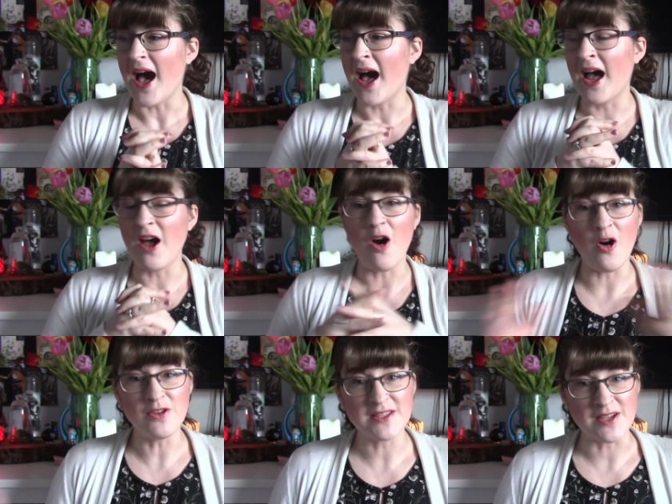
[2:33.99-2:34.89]

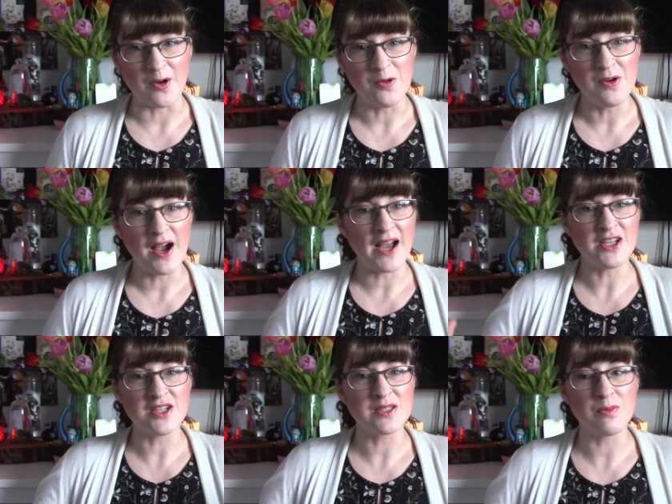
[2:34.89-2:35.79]
Also, I
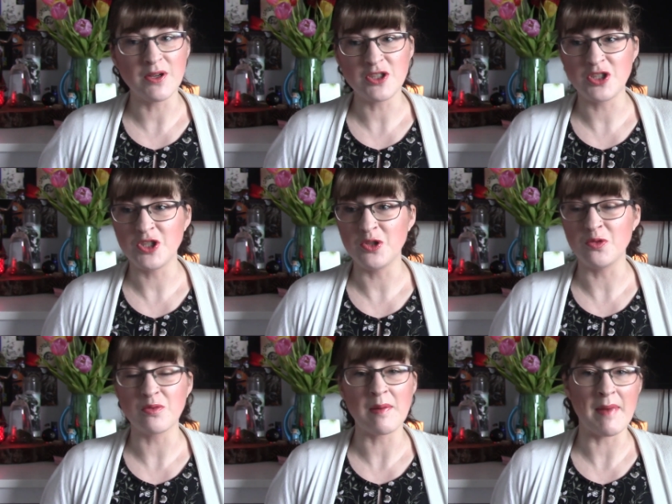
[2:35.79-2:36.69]
just want
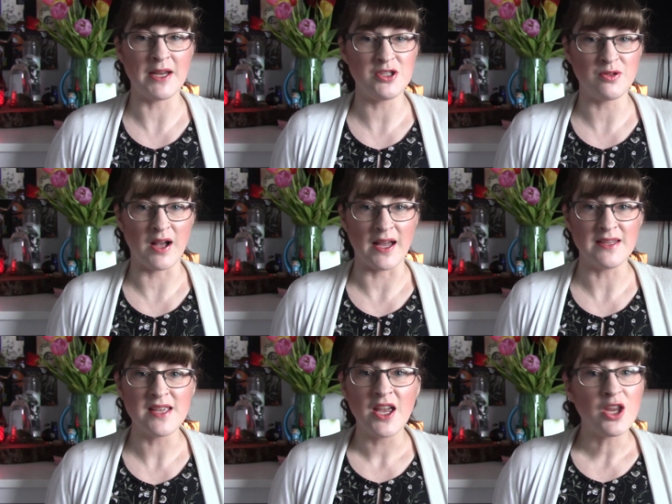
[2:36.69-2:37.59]
to remind you
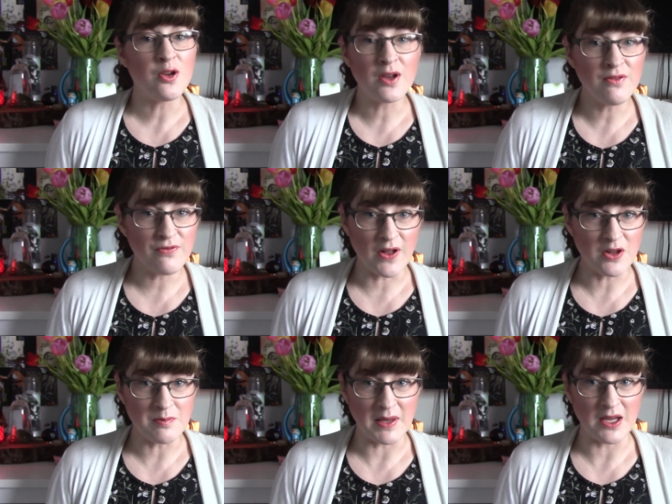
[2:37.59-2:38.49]
guys, you can
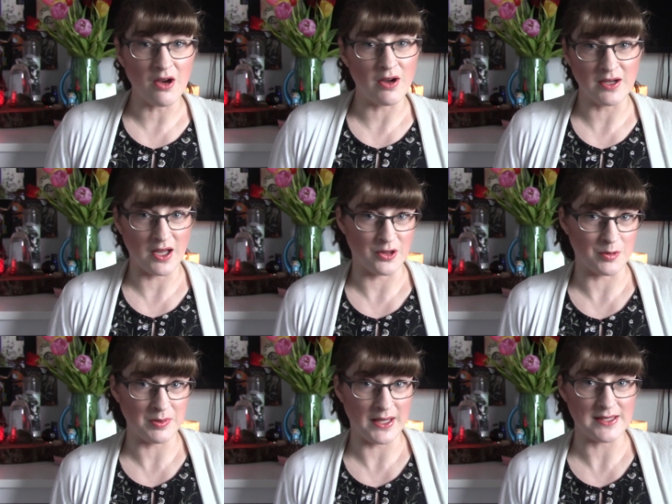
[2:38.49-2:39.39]
follow me on other
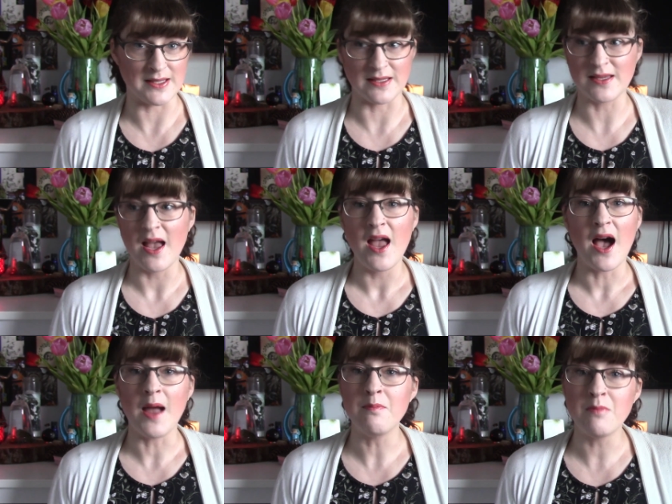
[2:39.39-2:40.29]
places.
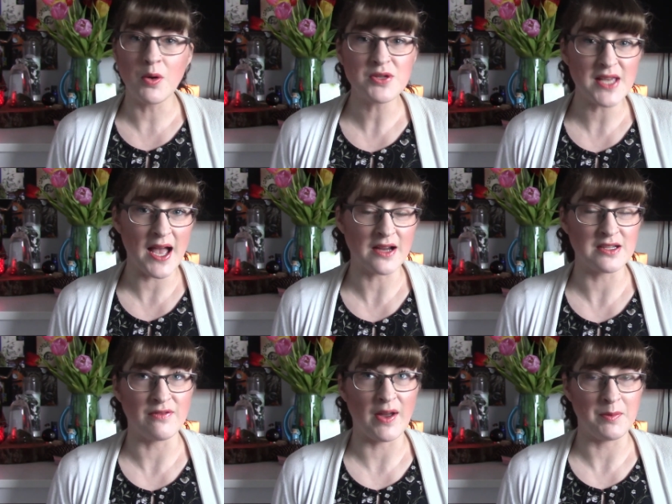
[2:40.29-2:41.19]
I'm most
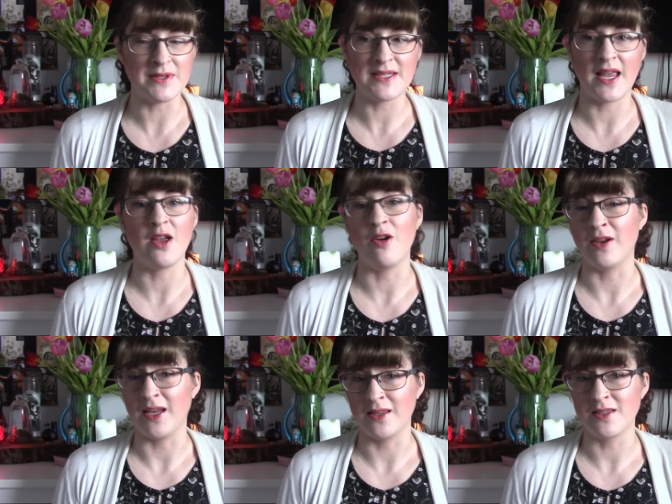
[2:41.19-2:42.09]
active, I would say,
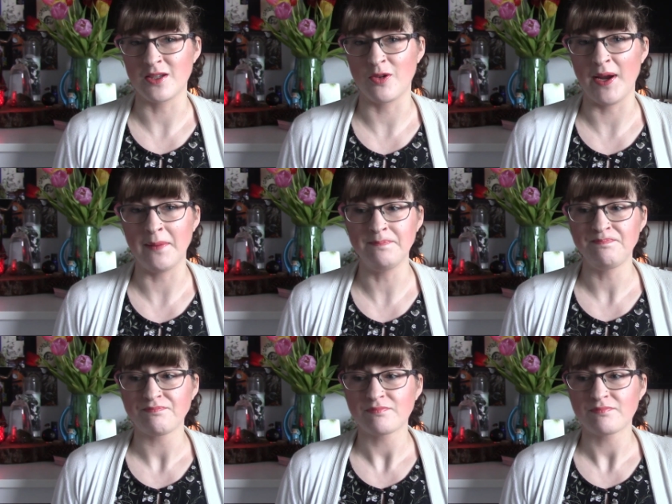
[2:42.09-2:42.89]
on Instagram.